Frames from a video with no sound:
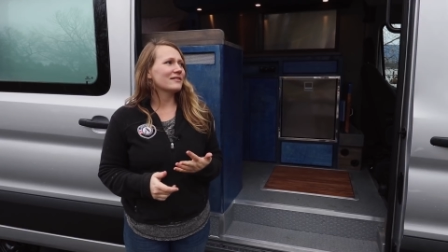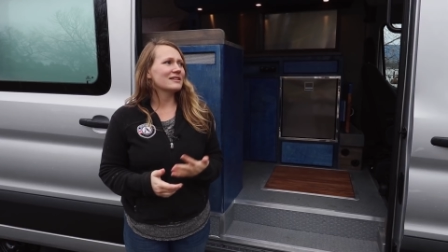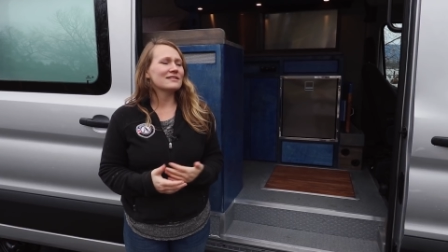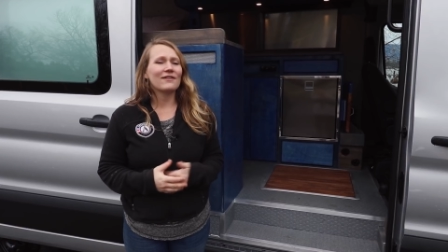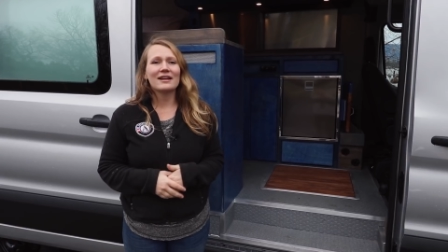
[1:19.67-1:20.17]

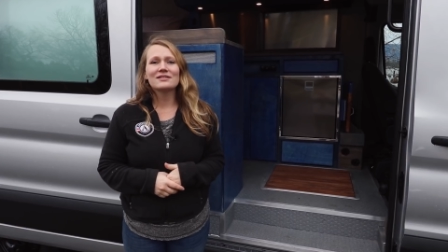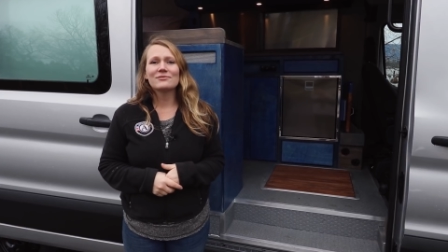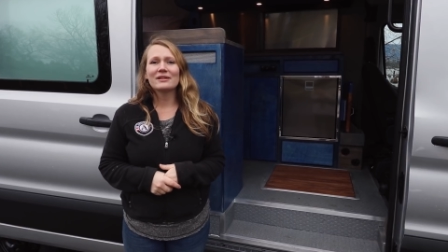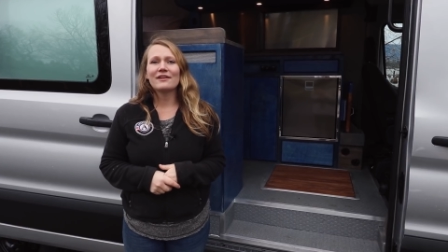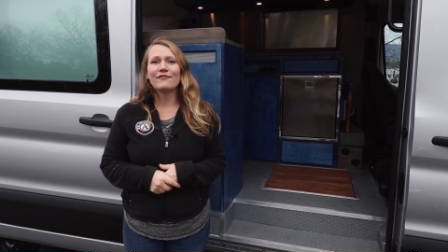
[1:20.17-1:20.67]
This van's
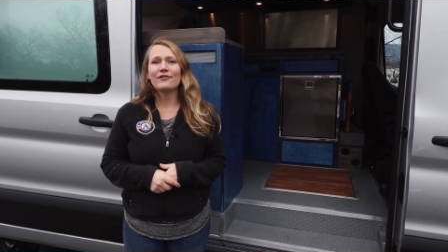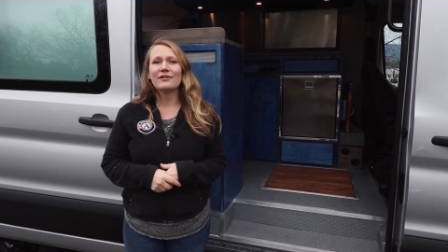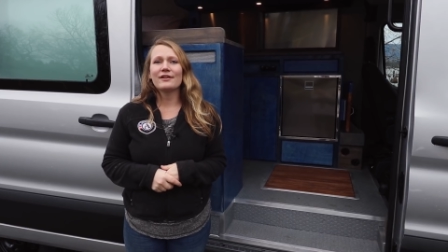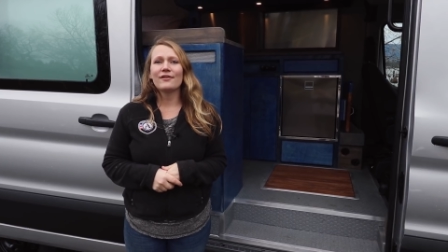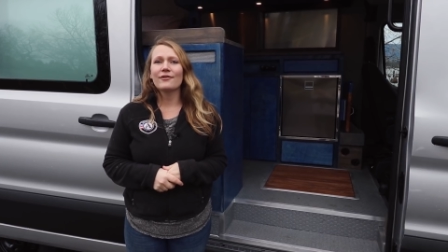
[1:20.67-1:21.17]
really
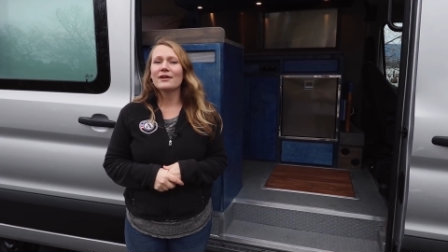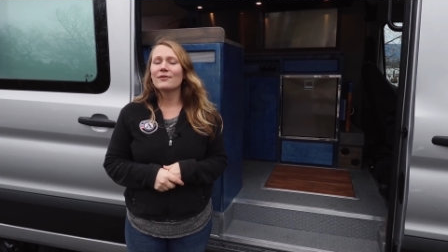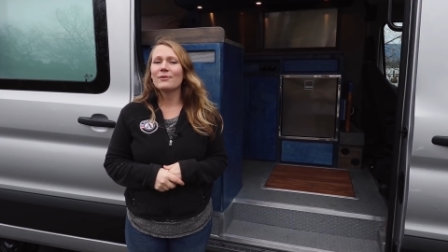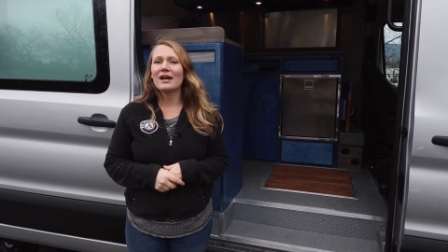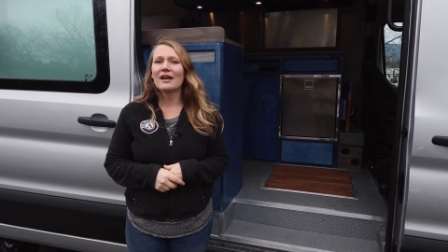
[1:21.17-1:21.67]
fully
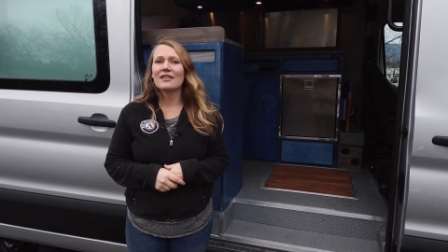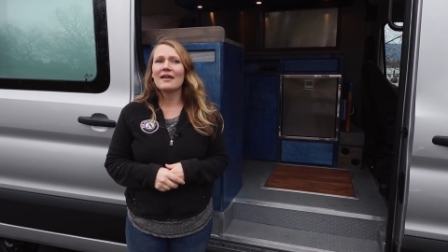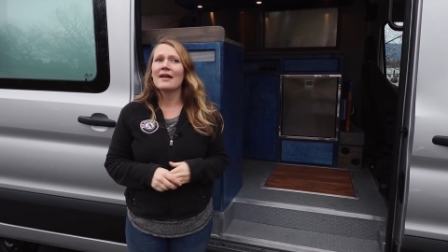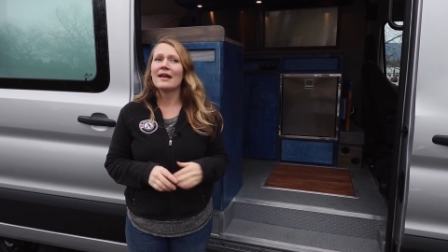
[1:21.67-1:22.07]
loaded with